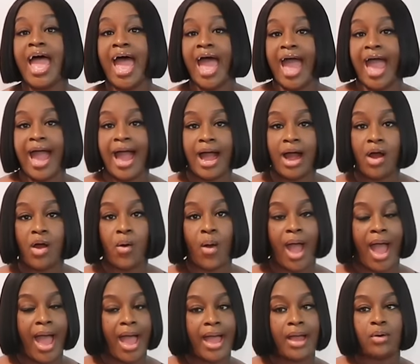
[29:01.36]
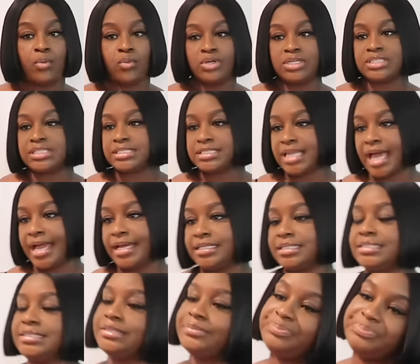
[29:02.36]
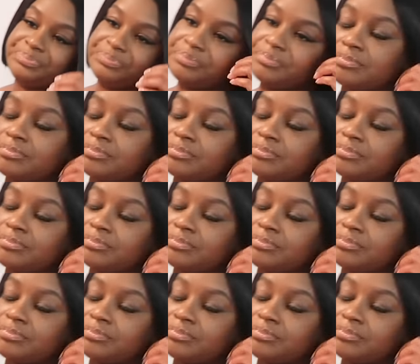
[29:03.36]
how I would style it